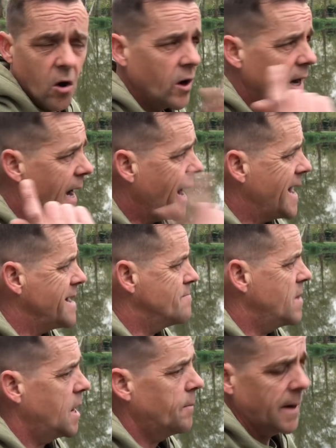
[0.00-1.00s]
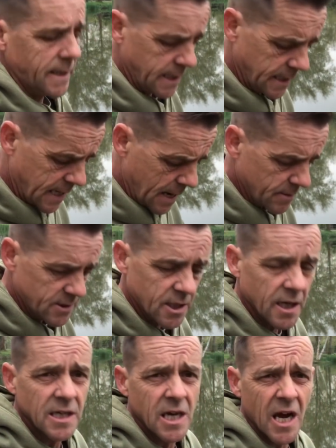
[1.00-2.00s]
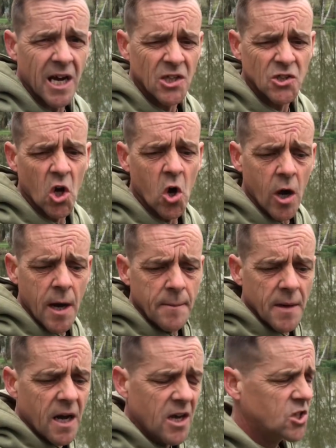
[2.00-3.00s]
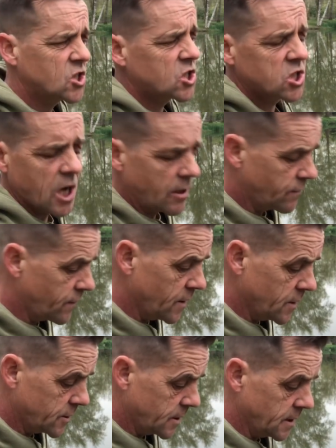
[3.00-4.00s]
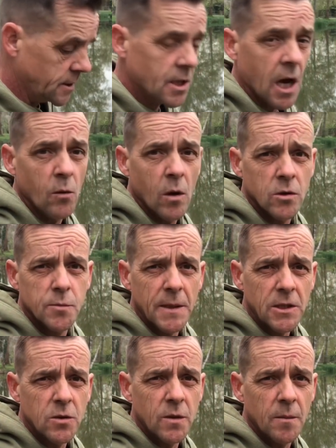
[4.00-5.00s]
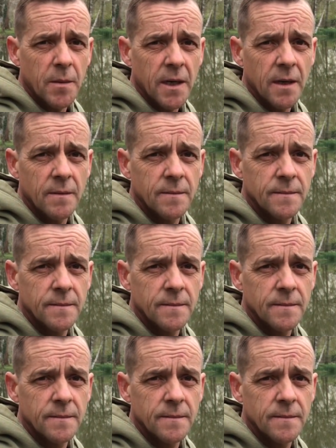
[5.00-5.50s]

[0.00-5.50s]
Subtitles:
I am making a cup of tea because I am so thirsty. So I'll speak to you in a bit.